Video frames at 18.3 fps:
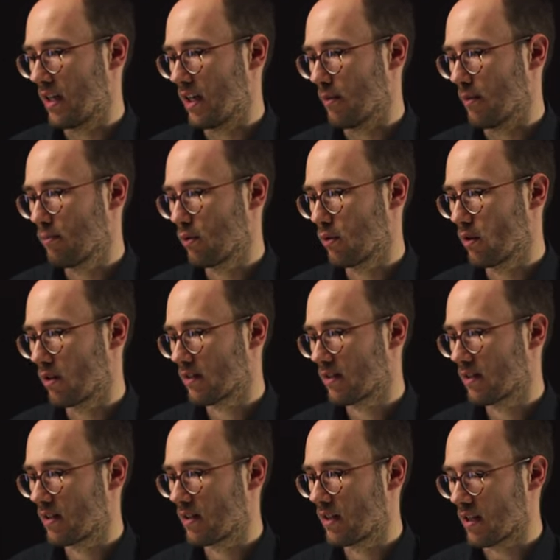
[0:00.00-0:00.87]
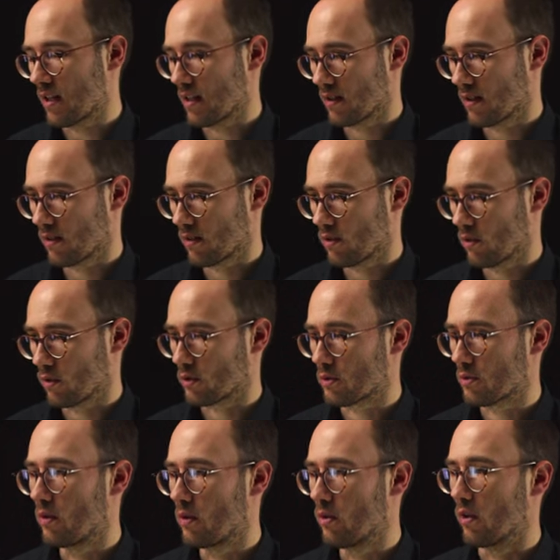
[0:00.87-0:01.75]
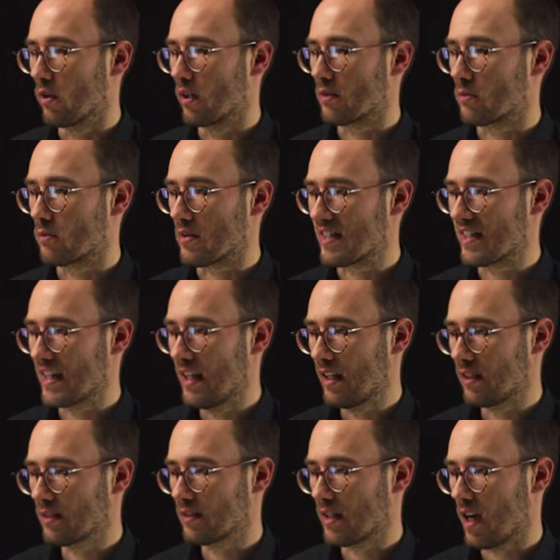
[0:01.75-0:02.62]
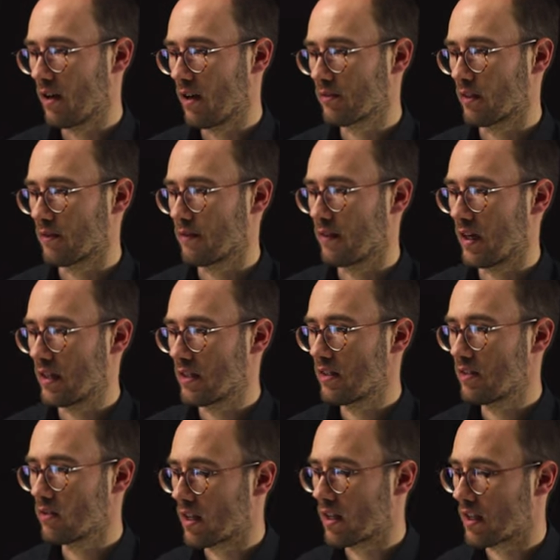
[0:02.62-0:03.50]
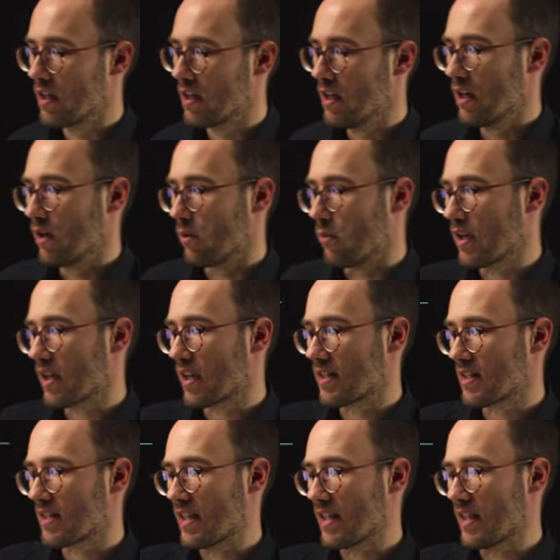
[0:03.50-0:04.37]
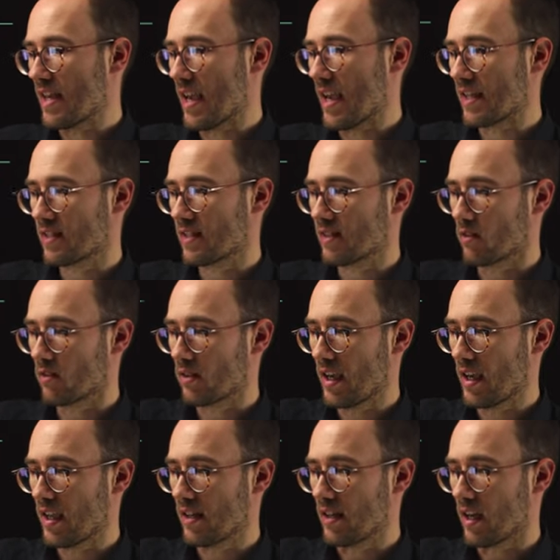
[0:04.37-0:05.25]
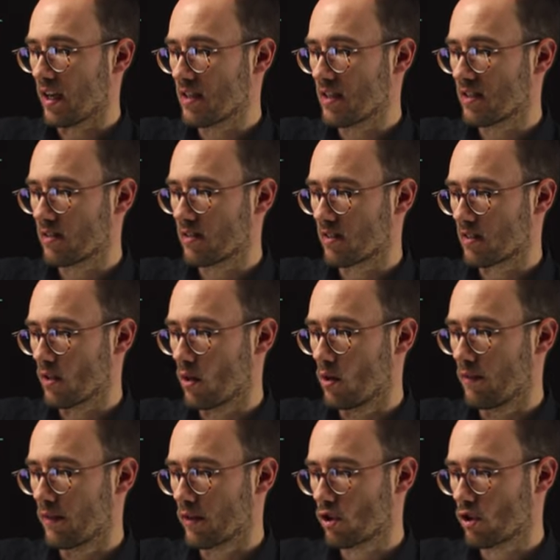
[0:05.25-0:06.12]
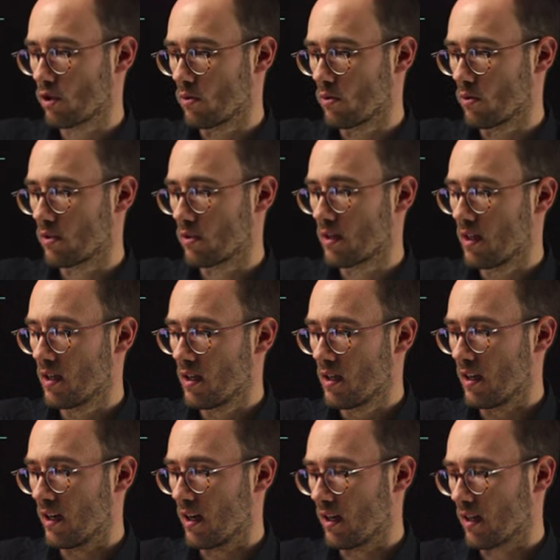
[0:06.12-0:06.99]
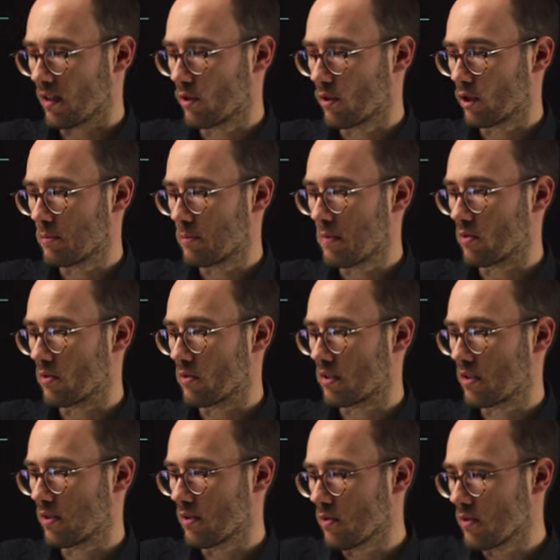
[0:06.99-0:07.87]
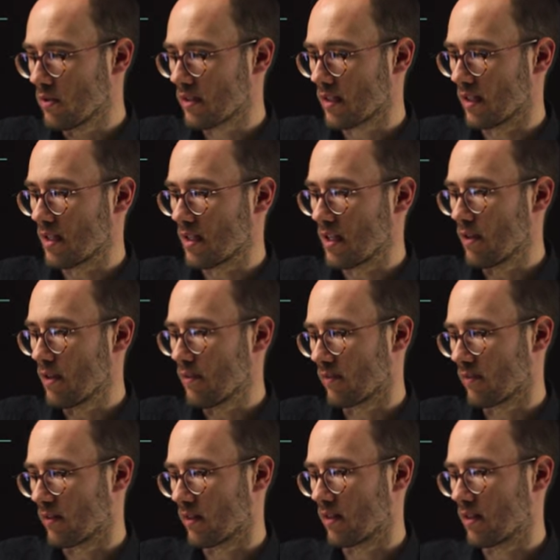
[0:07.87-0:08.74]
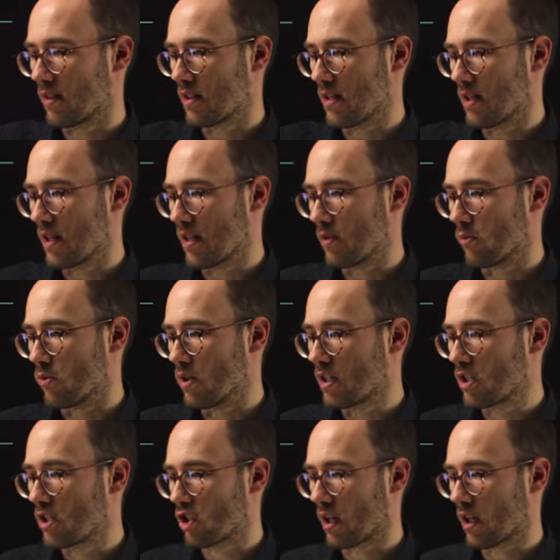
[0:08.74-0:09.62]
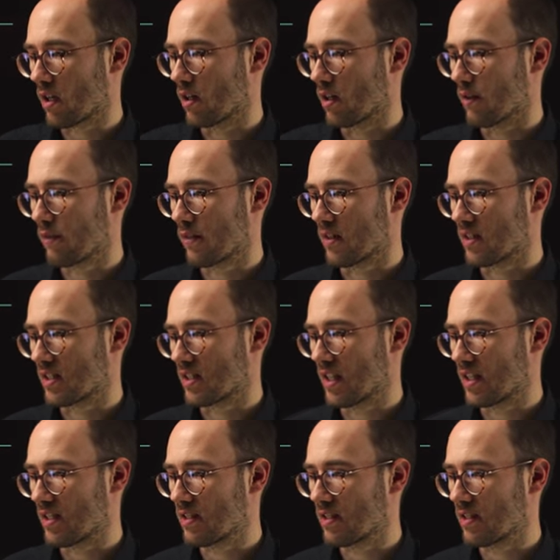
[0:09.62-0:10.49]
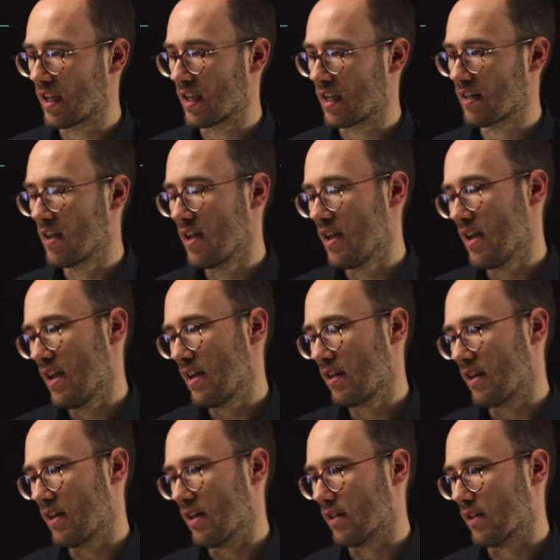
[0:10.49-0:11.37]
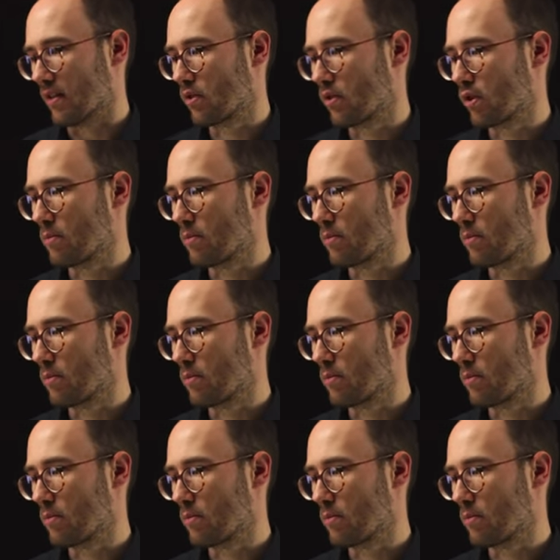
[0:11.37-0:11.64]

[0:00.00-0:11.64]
plot the control result after fine-tuning, we can see, yes, okay, nice, this overshoot could be reduced and even the reaching of the steady state could